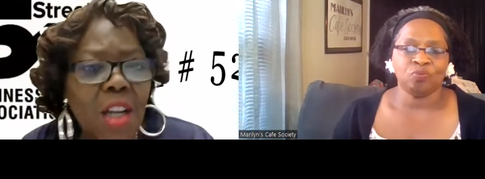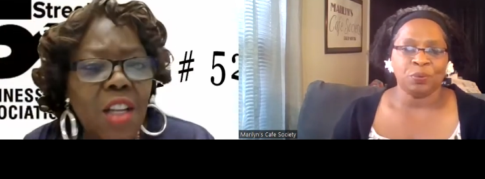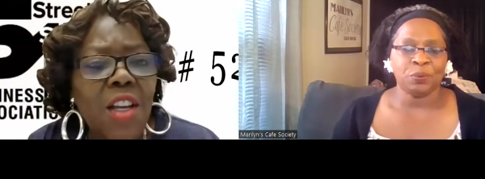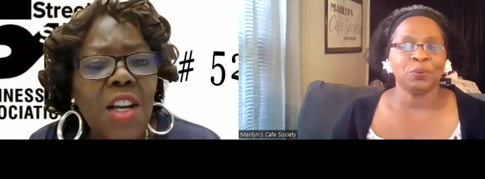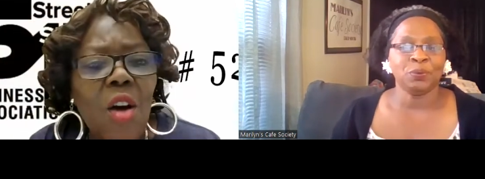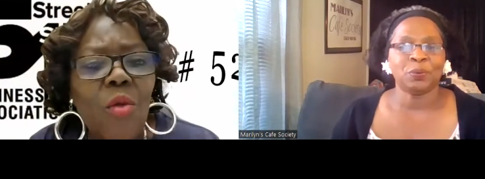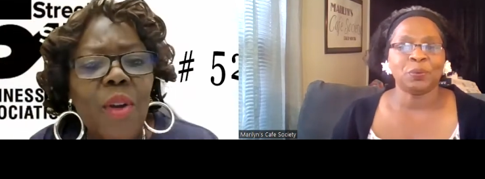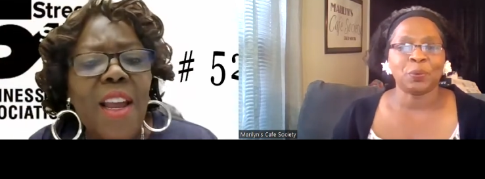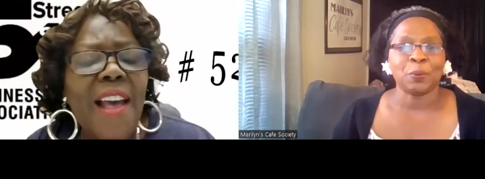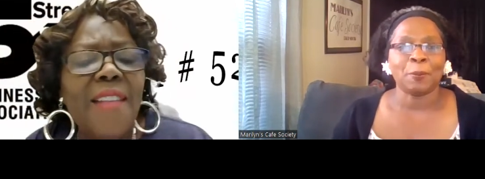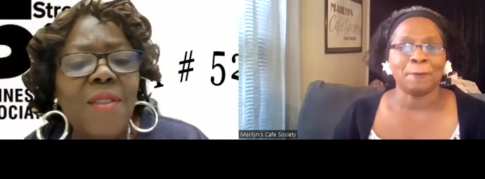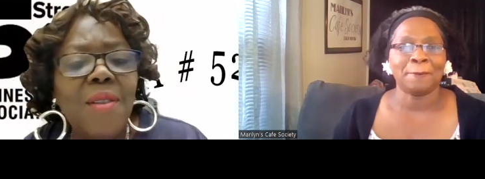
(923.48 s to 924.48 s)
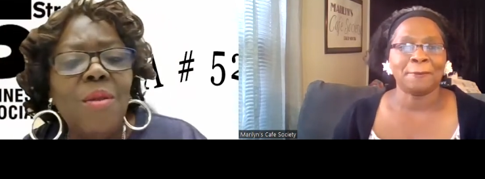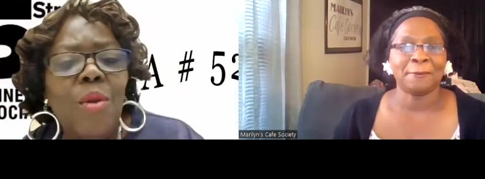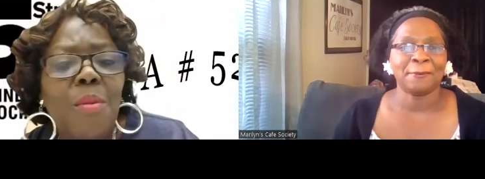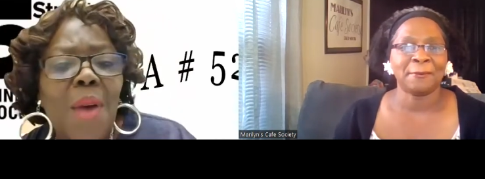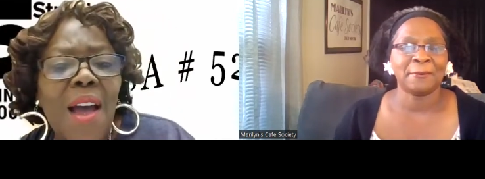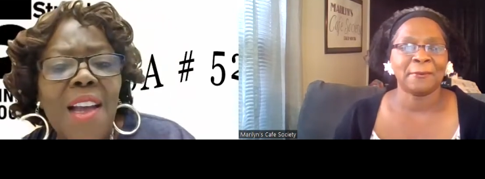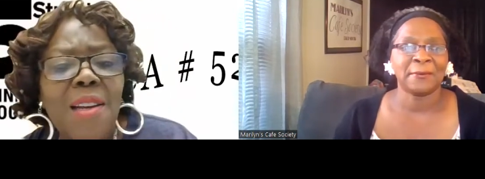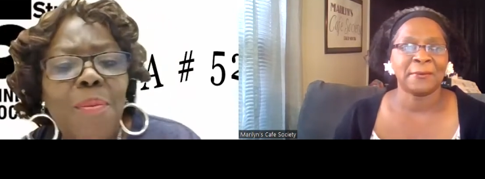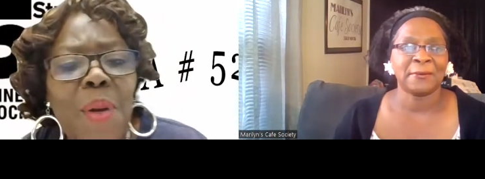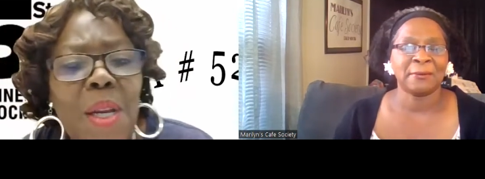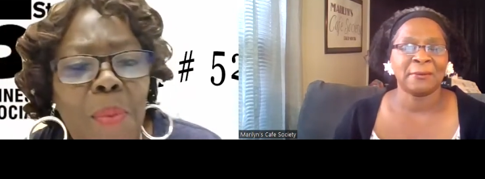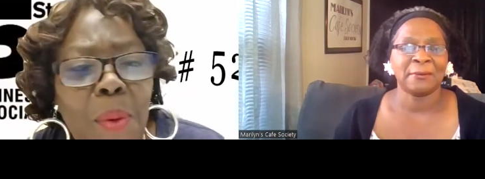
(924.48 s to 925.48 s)
Speaker 1: You know, we have to remind
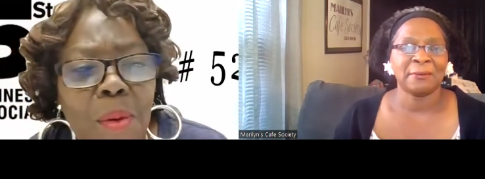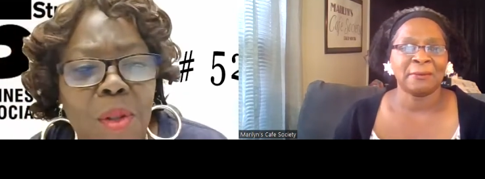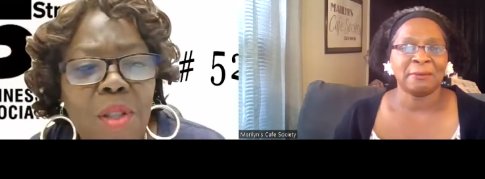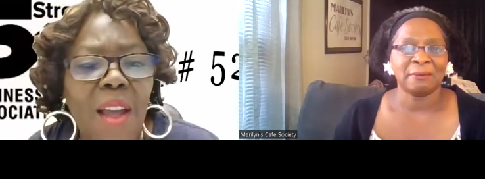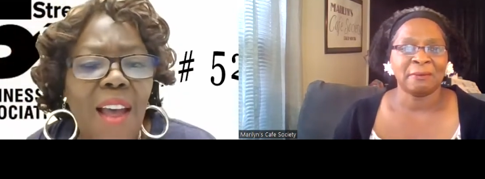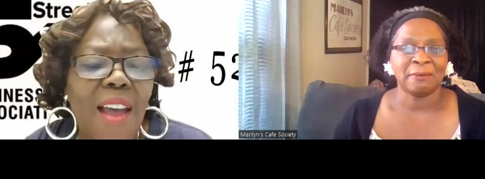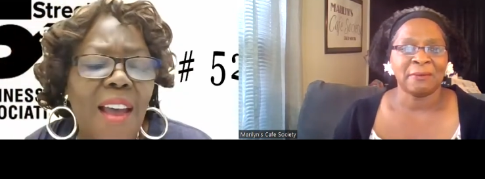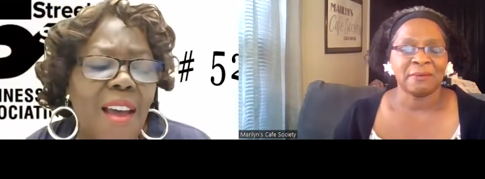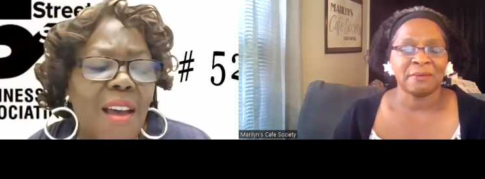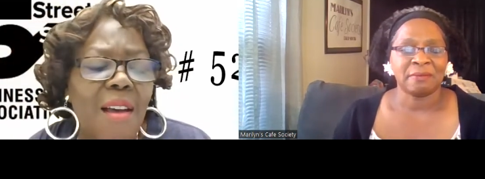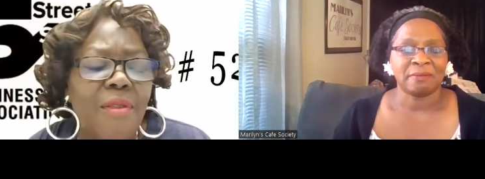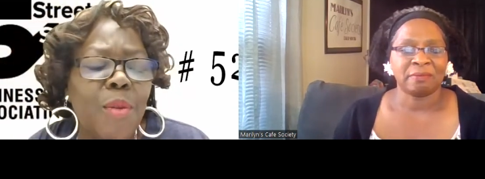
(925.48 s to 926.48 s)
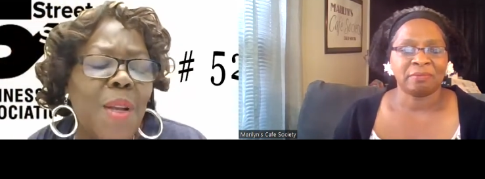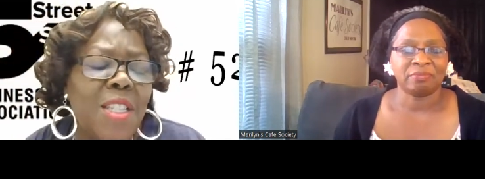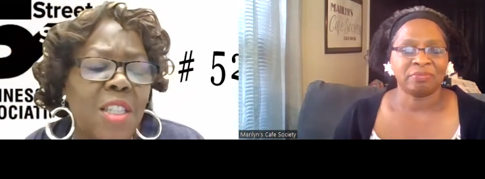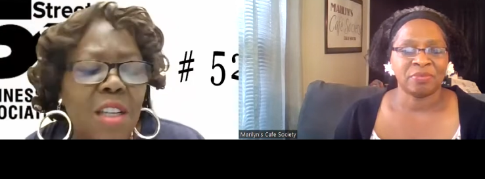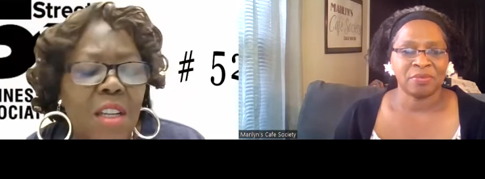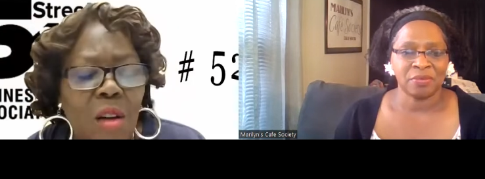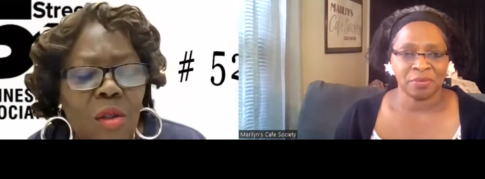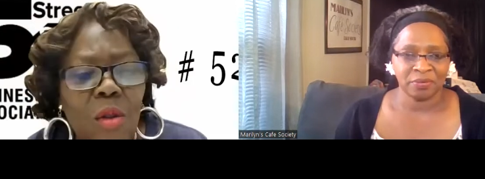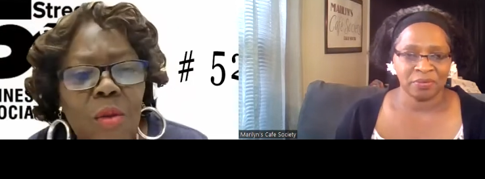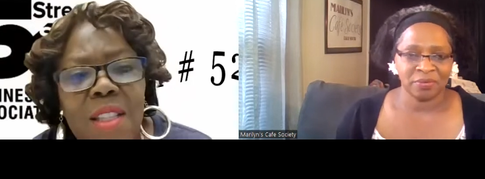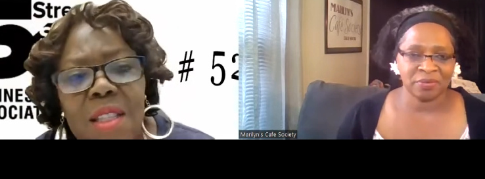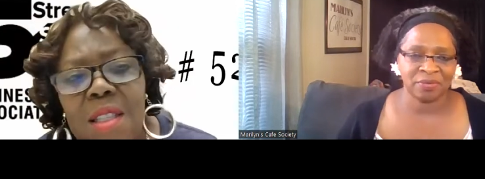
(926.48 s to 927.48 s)
people to have, especially the local
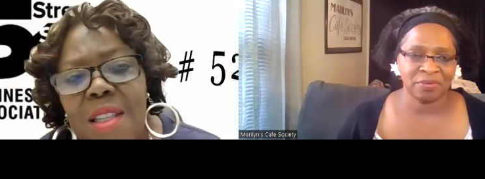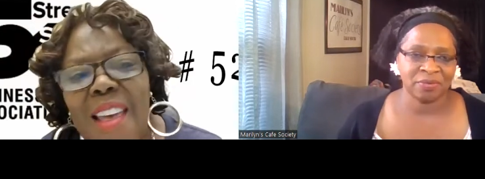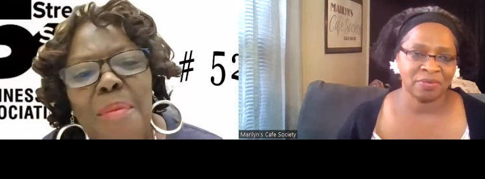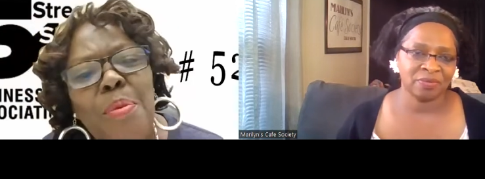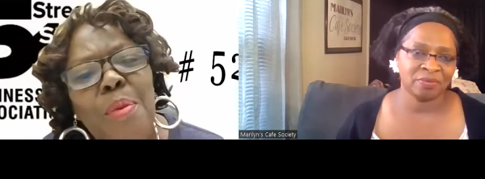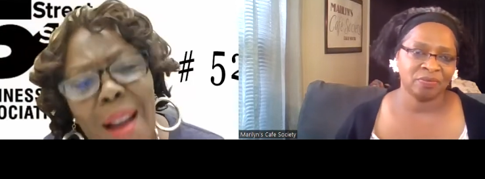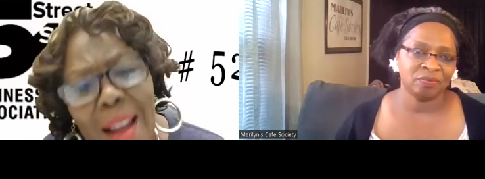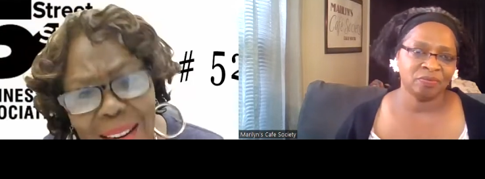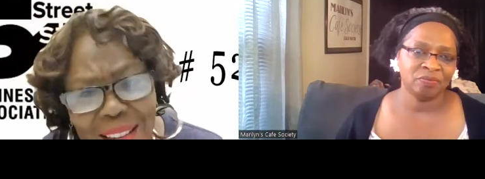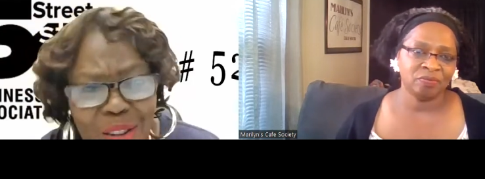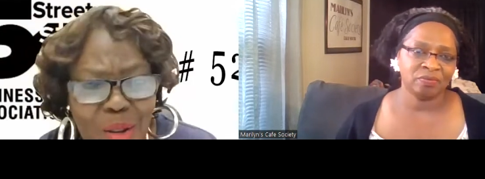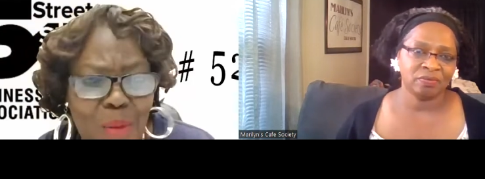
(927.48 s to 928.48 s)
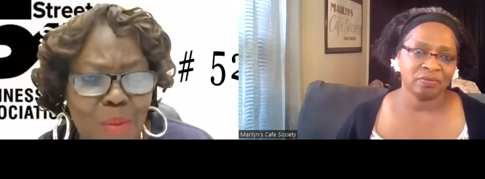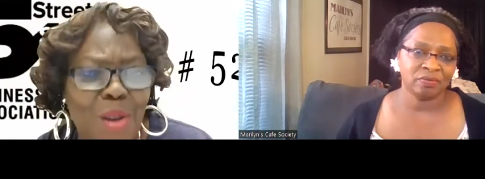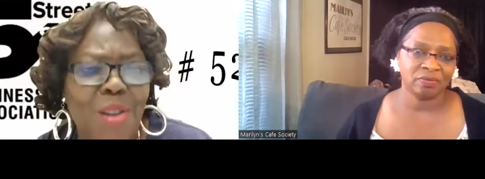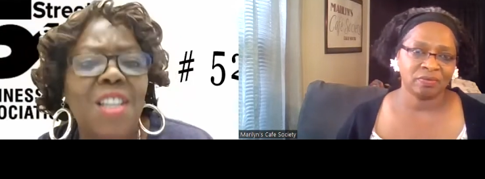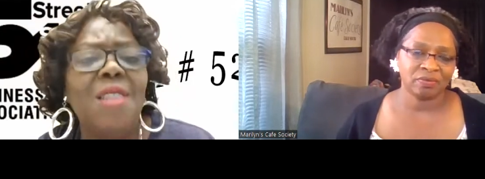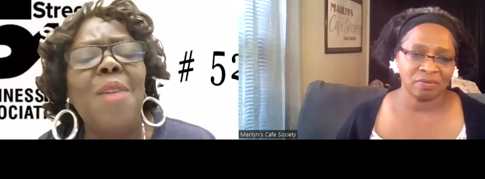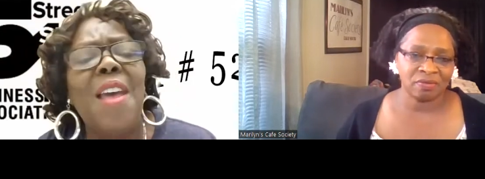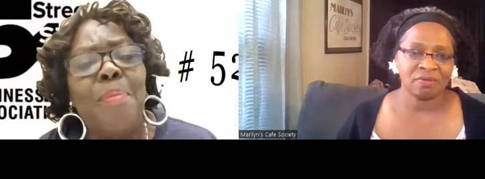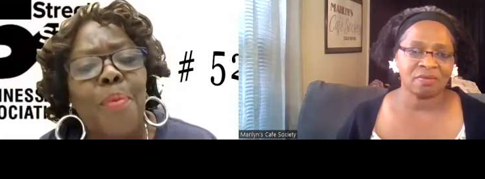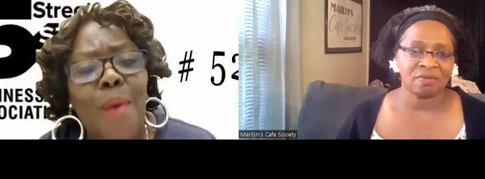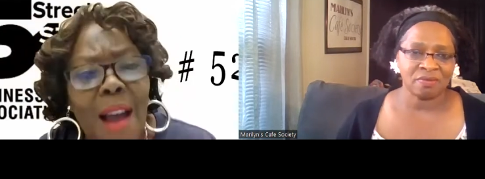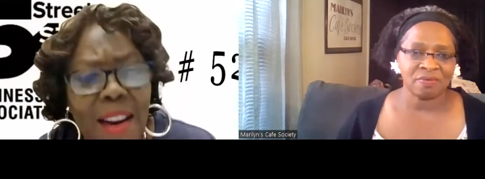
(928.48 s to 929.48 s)
residents, to have pride in your communities, to have
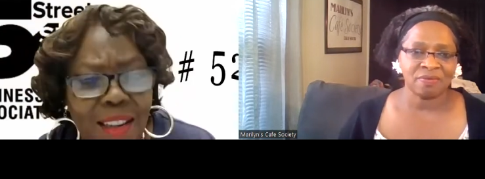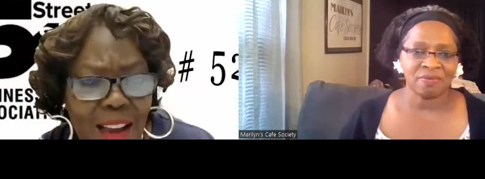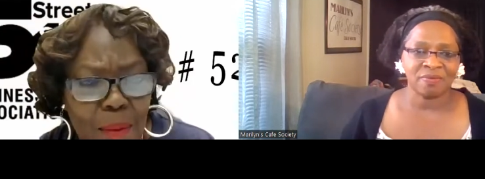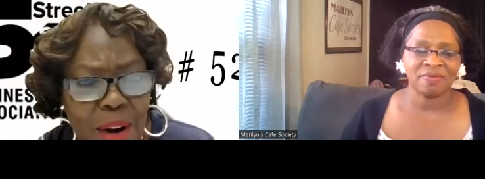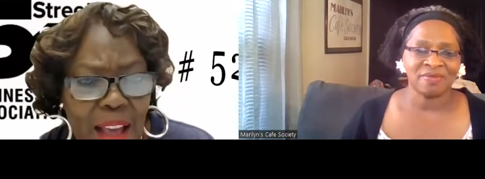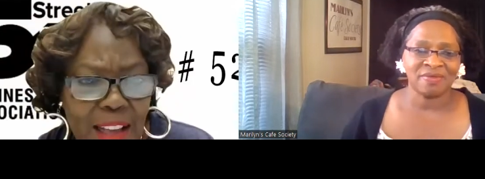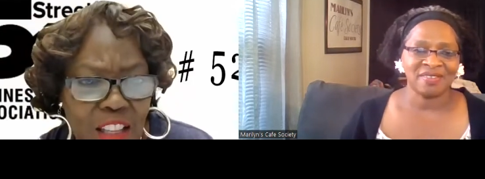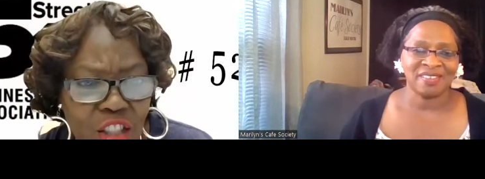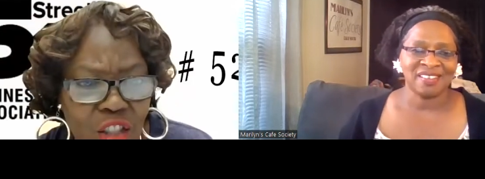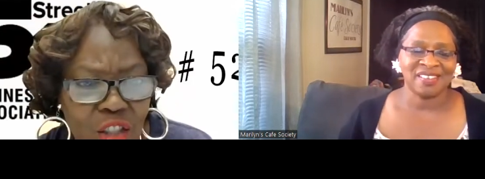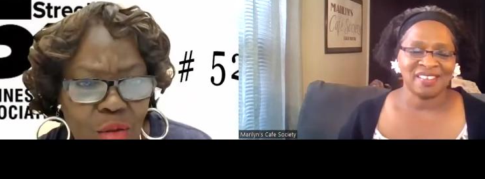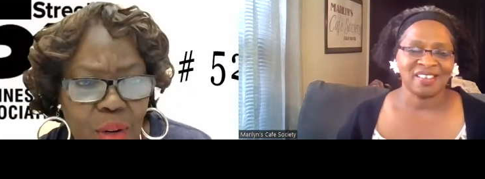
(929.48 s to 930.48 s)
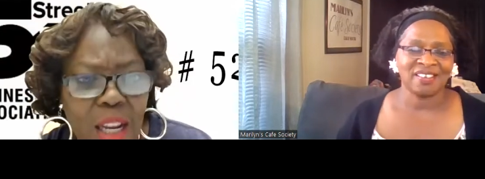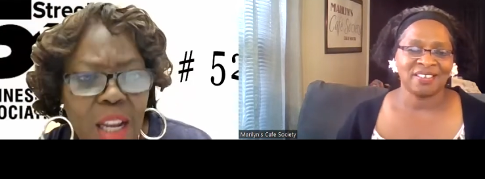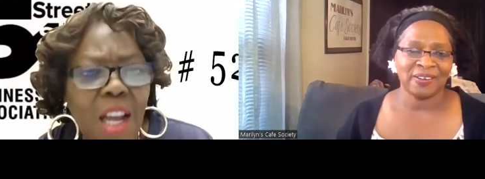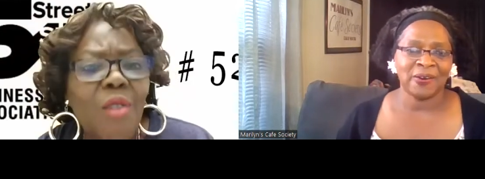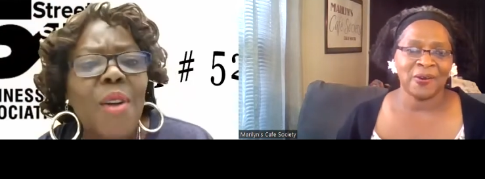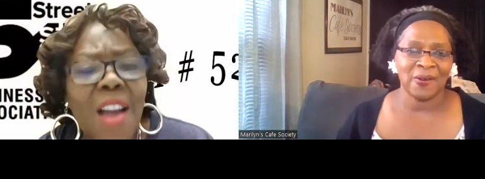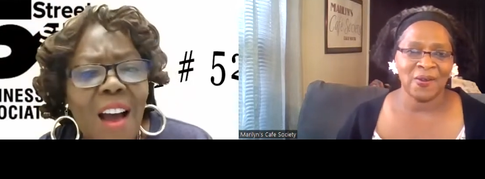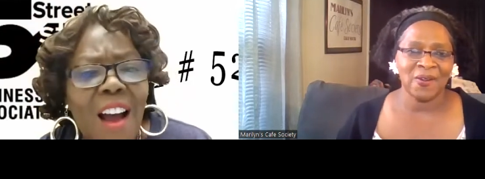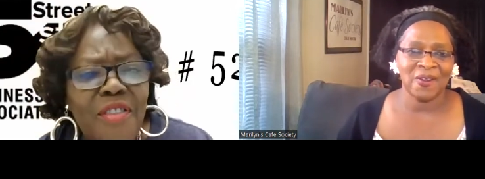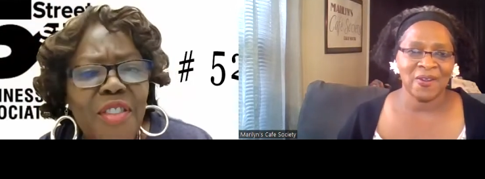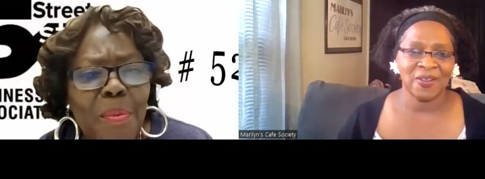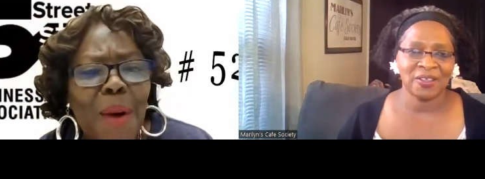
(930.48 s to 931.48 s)
pride in our Black history. We
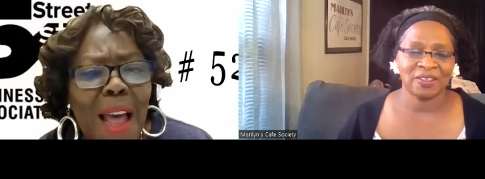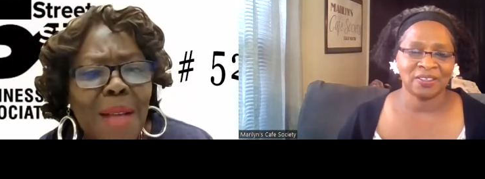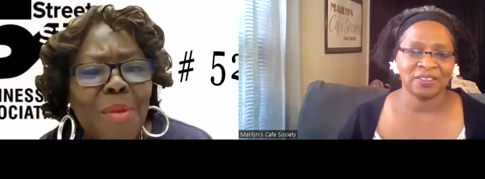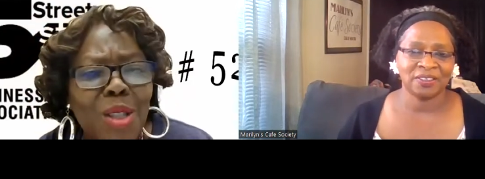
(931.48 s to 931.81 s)
are the Black